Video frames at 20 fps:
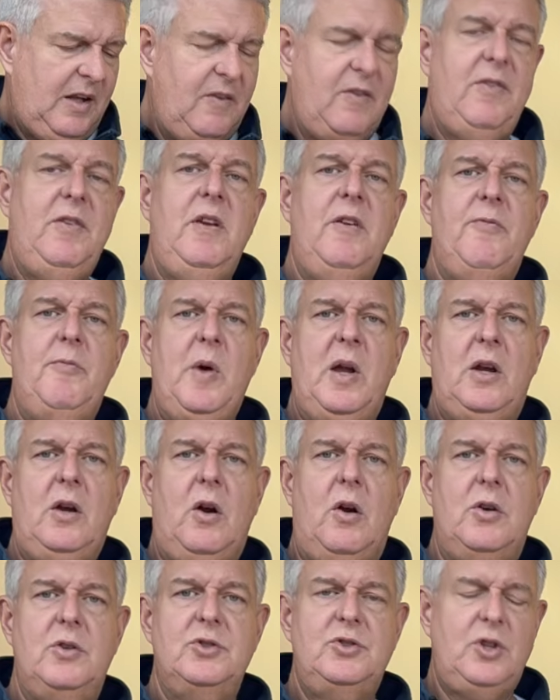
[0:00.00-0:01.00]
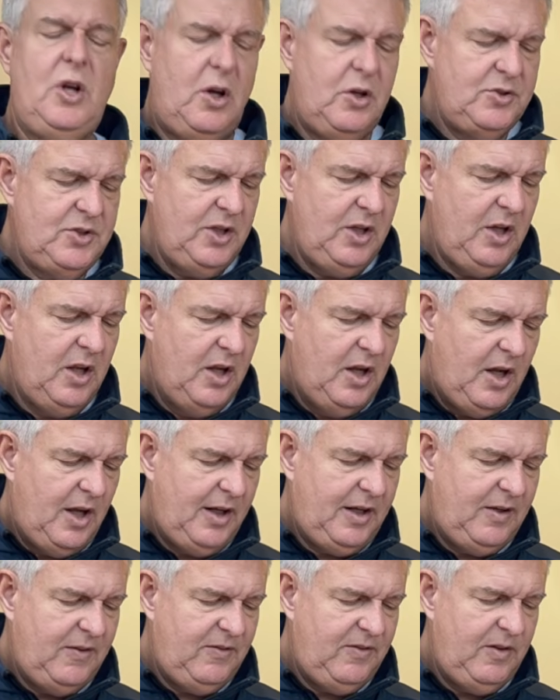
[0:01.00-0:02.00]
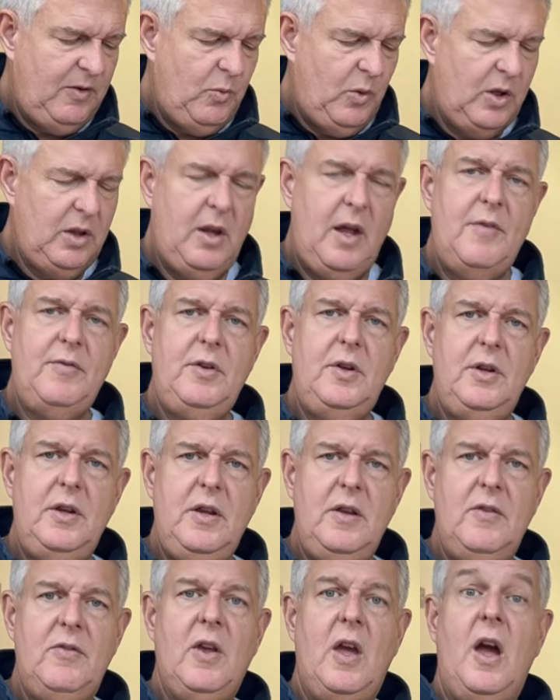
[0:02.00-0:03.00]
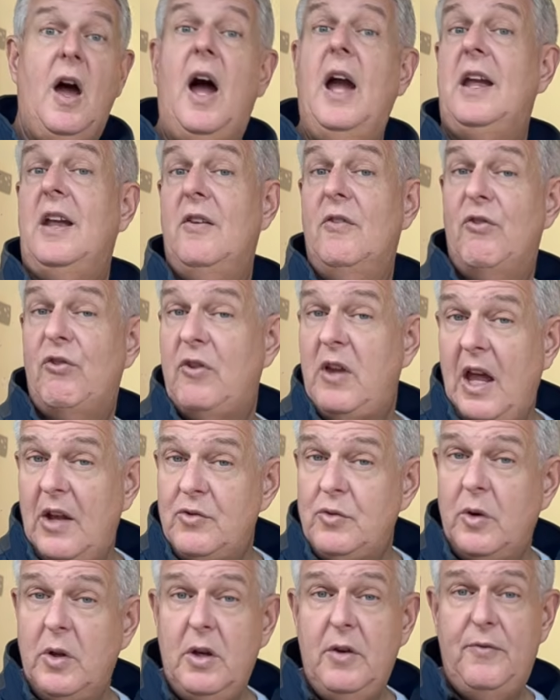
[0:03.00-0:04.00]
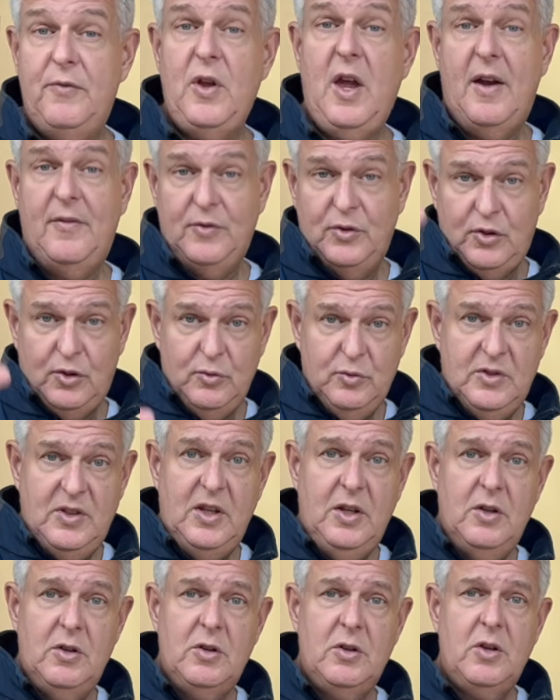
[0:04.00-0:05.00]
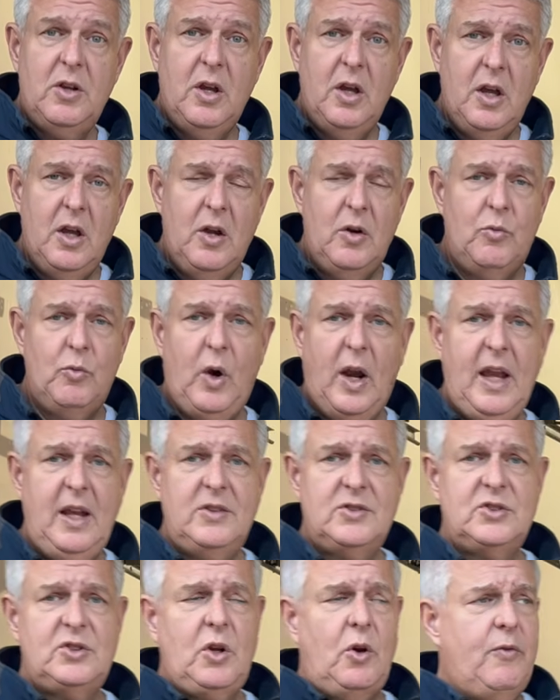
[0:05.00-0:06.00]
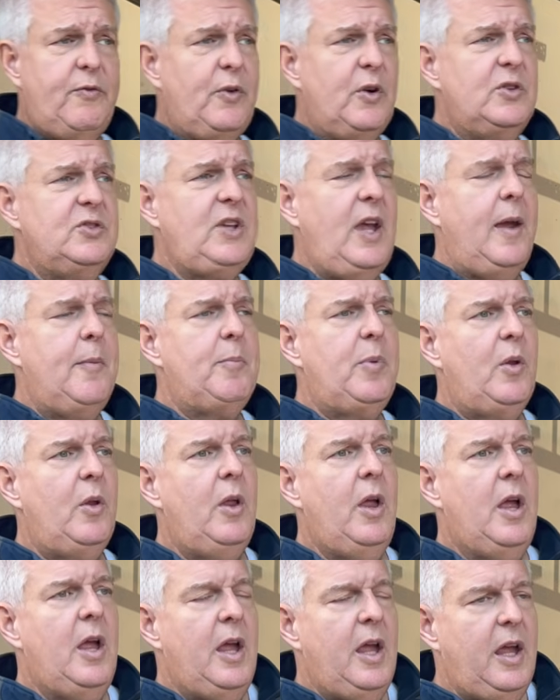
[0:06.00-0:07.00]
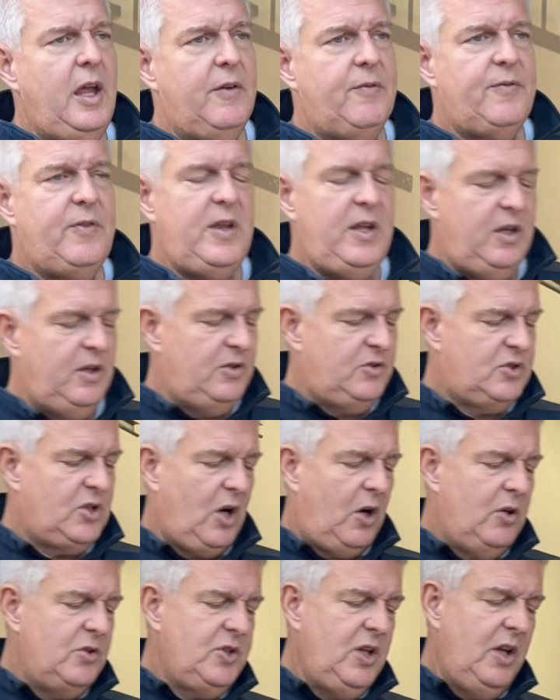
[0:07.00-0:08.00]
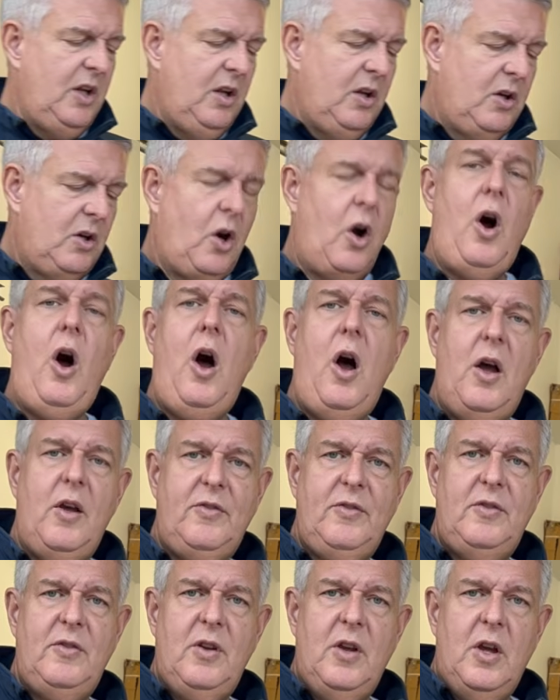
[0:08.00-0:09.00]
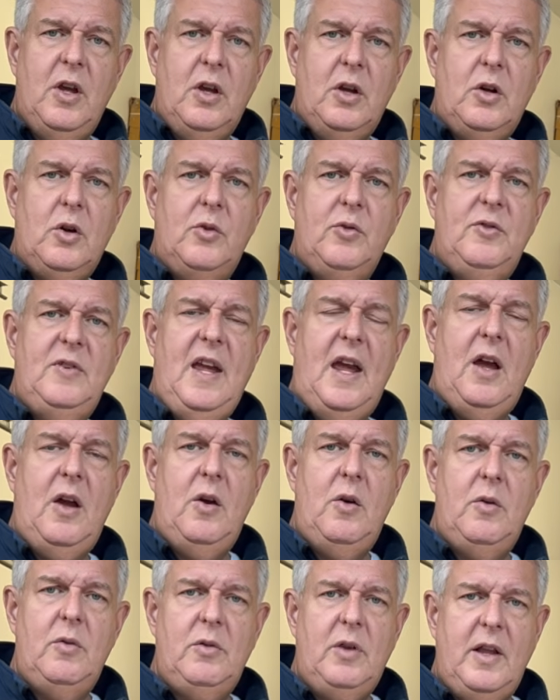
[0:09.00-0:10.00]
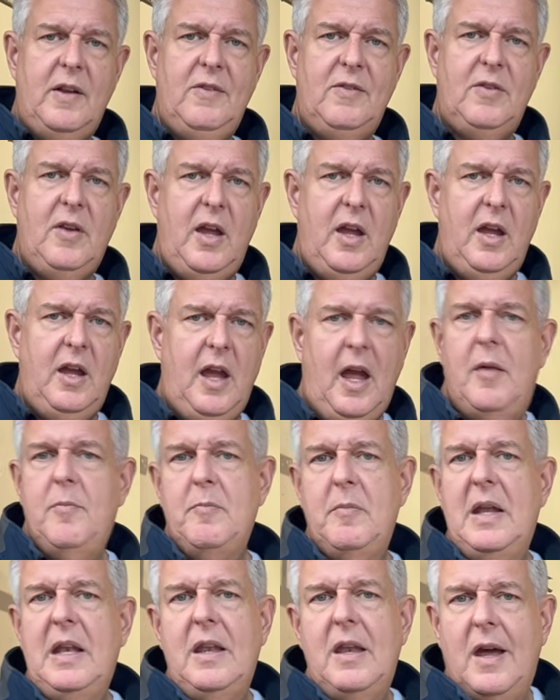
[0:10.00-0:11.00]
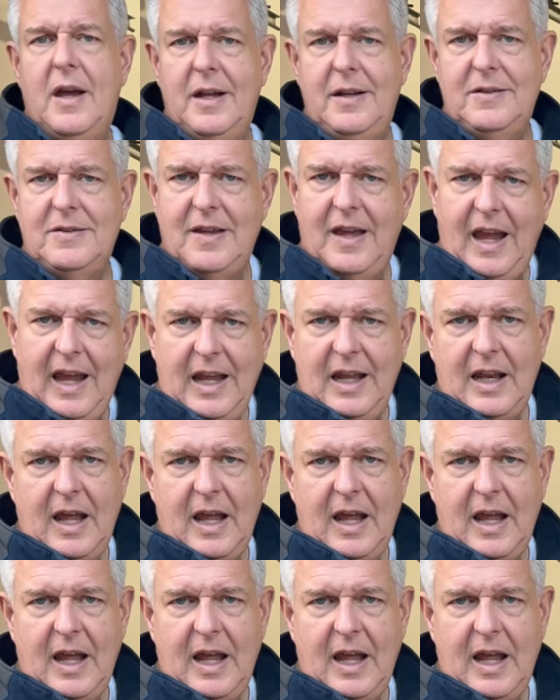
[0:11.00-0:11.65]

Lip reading: see if my car is charging, I can see what level it is, I can schedule it if you have two-tiered rates. So for example, if the charging cost goes down, let's say at midnight to 8